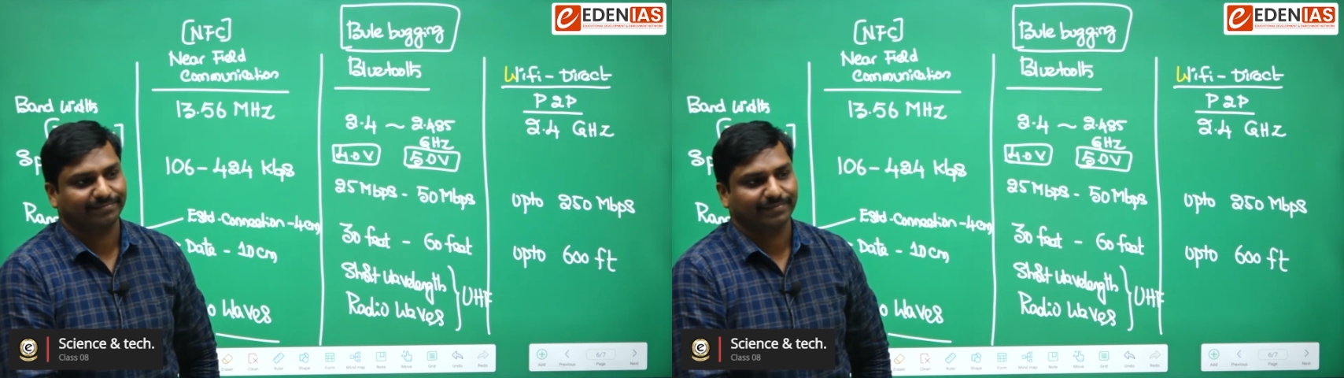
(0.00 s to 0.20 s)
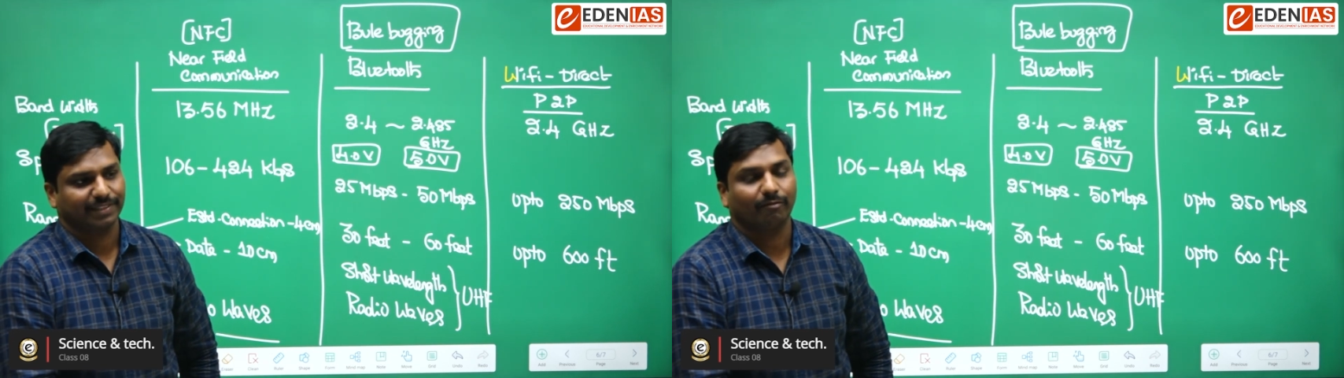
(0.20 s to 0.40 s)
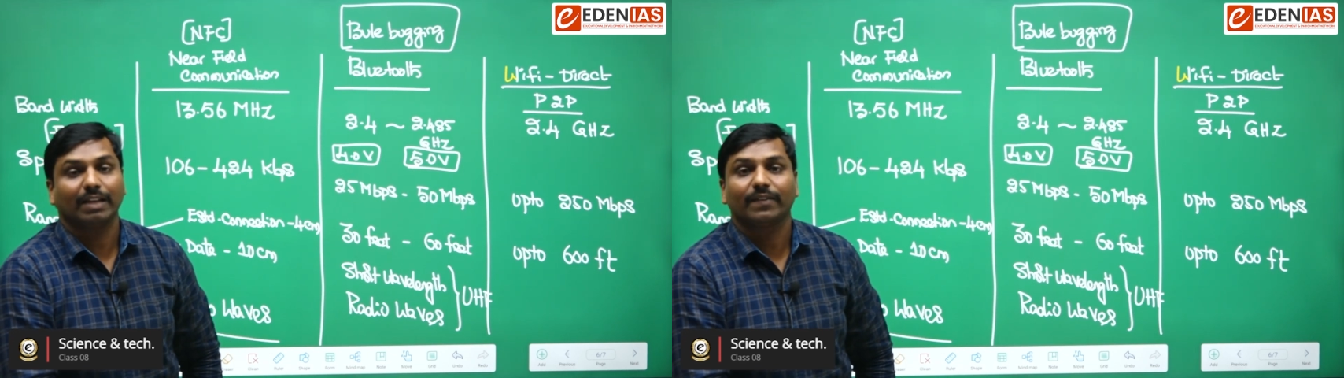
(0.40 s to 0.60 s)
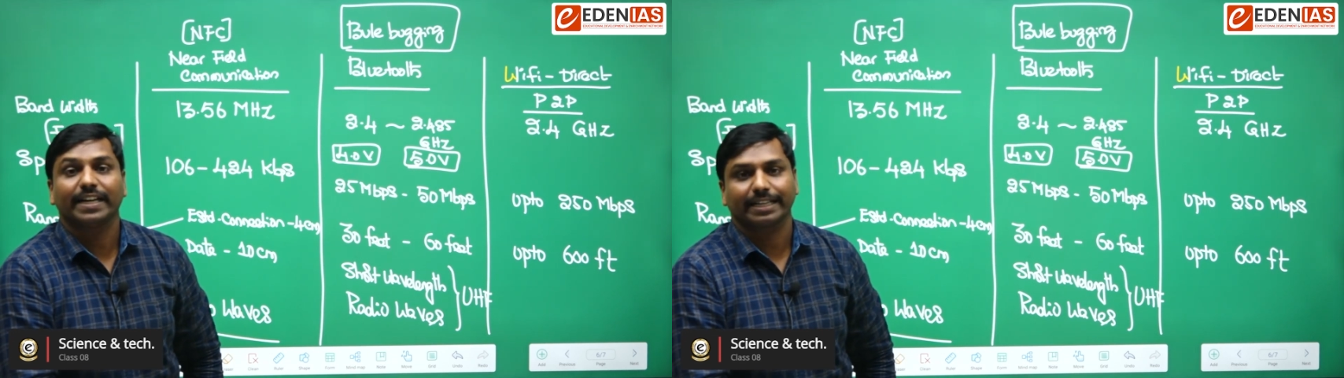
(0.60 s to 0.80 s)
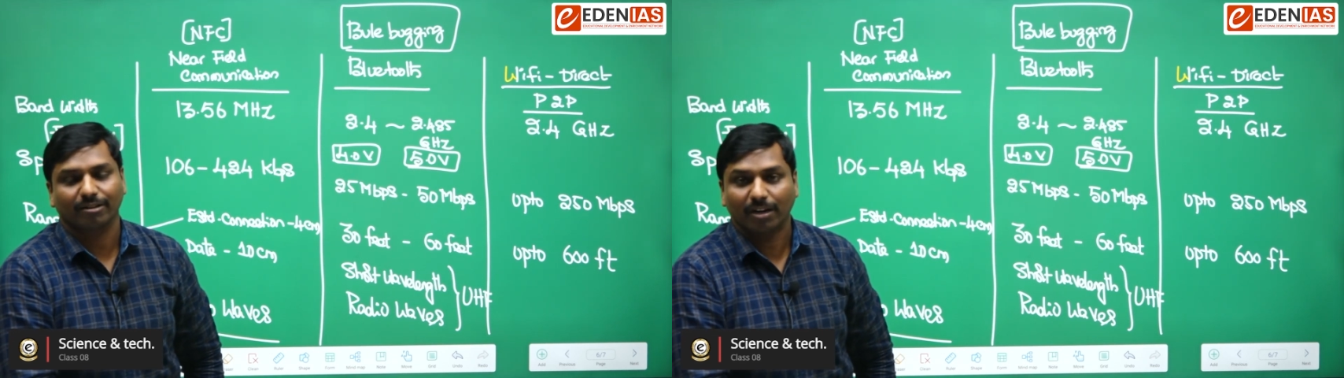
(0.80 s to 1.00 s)
Wi-Fi
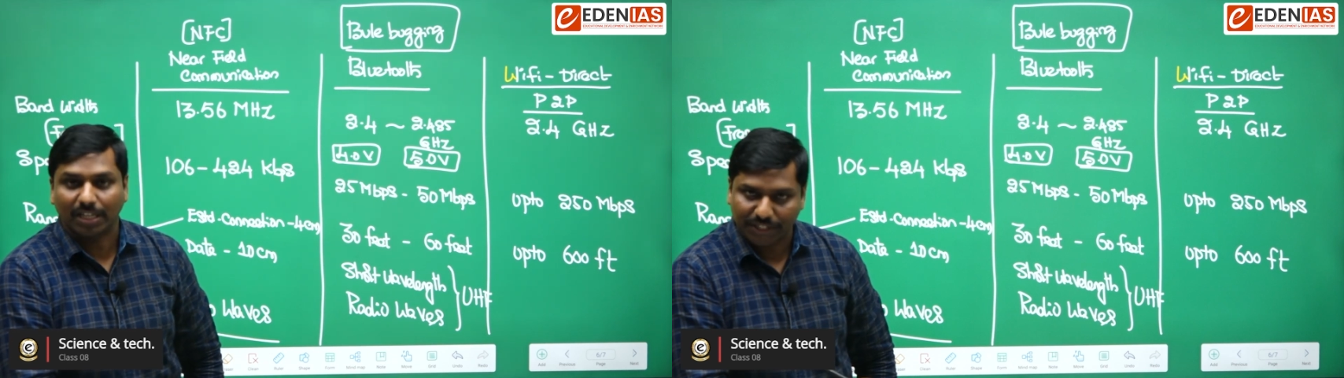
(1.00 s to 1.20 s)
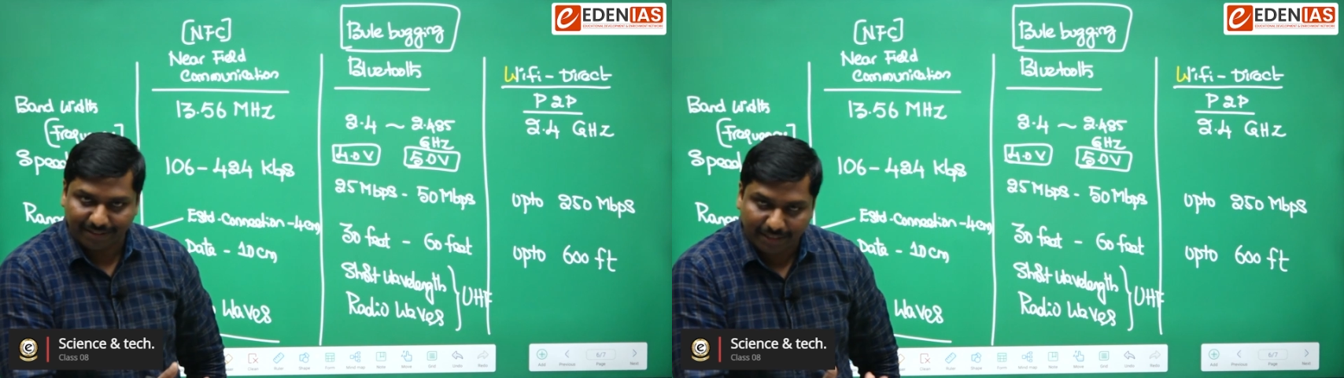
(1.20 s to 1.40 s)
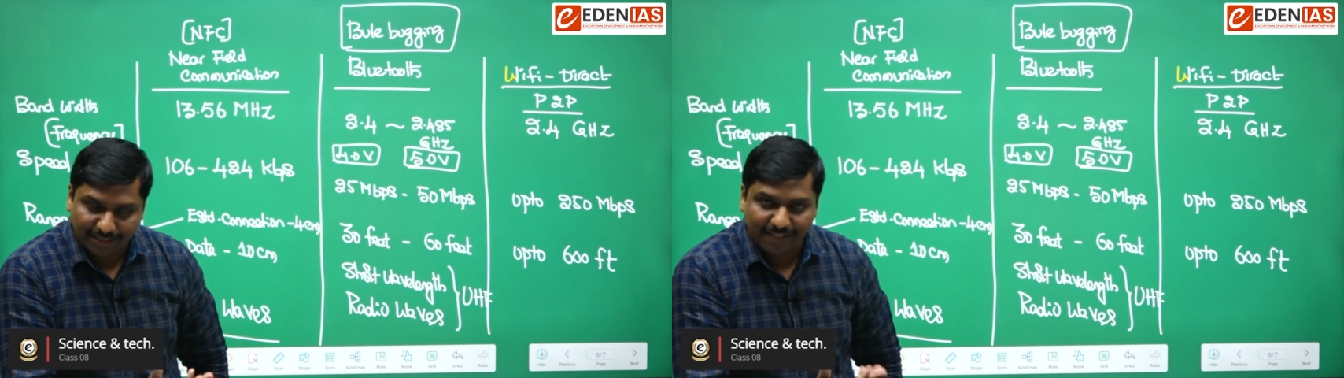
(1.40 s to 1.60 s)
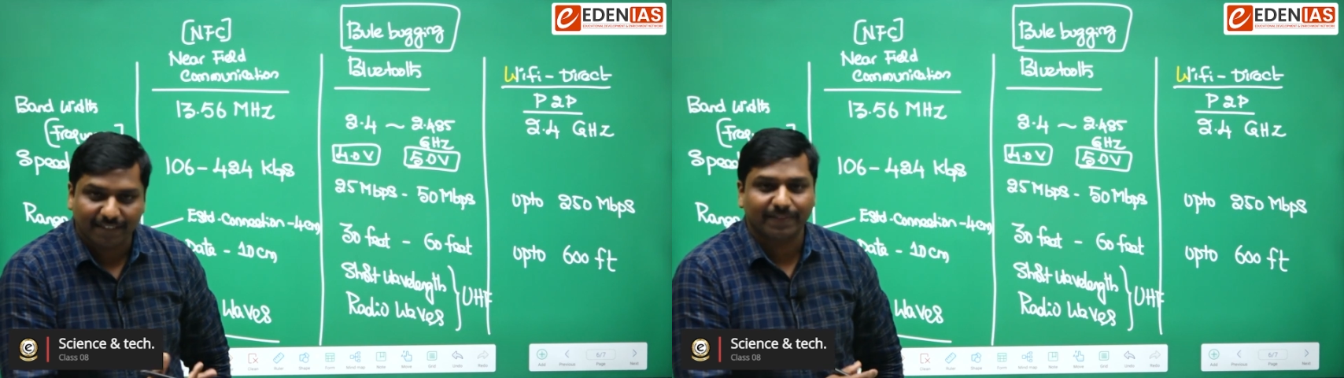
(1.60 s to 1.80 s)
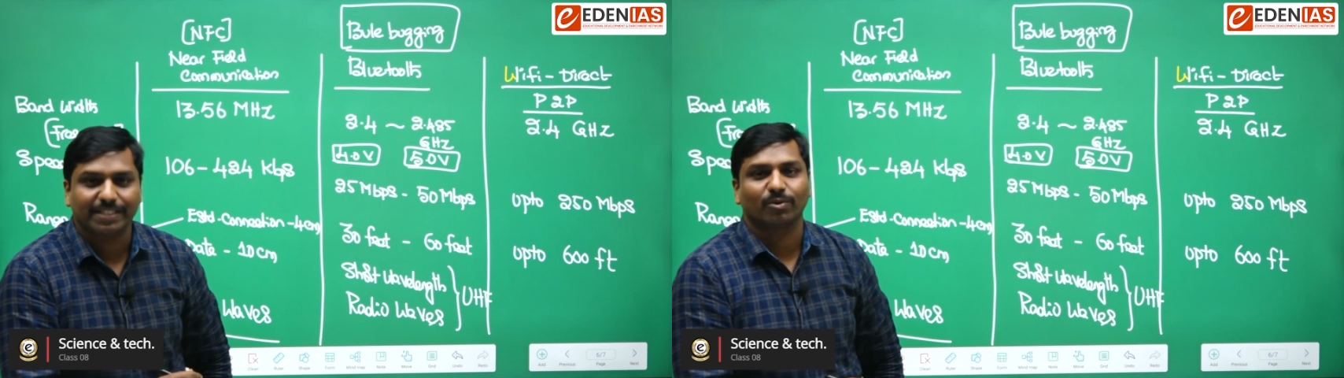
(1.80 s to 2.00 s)
technology, that itself
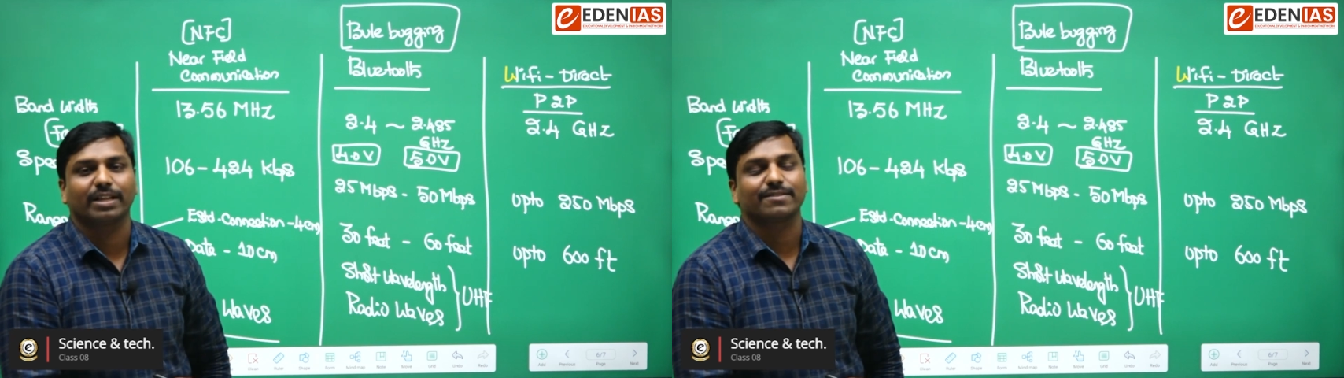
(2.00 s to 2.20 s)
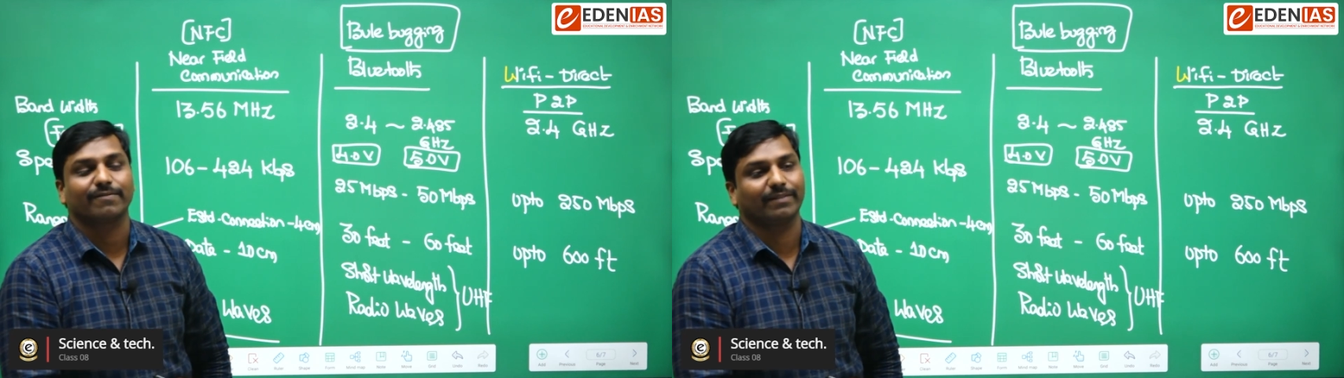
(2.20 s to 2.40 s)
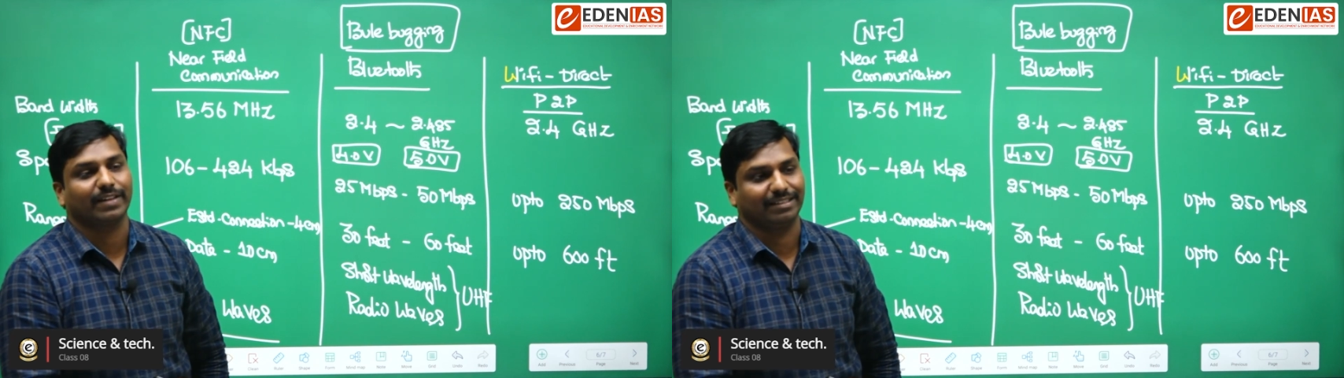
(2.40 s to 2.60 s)
is known as Wi-Fi.